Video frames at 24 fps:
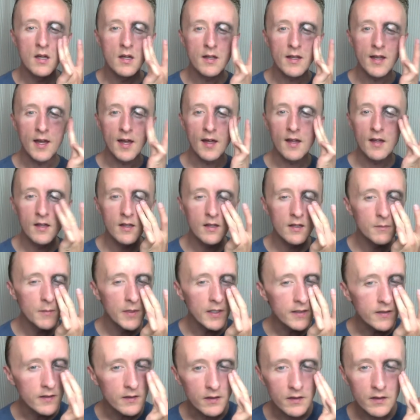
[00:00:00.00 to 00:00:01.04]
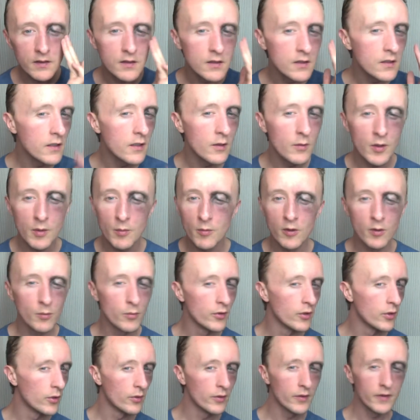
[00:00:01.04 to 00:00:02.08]
Yeah, makes it look a little bit more
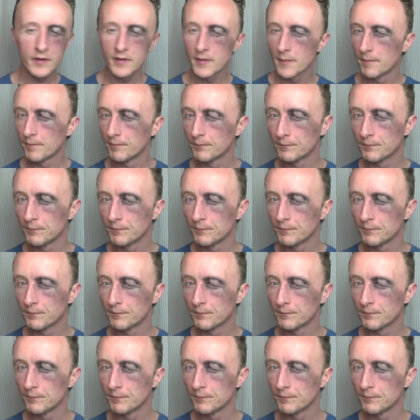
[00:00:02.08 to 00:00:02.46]
bruised.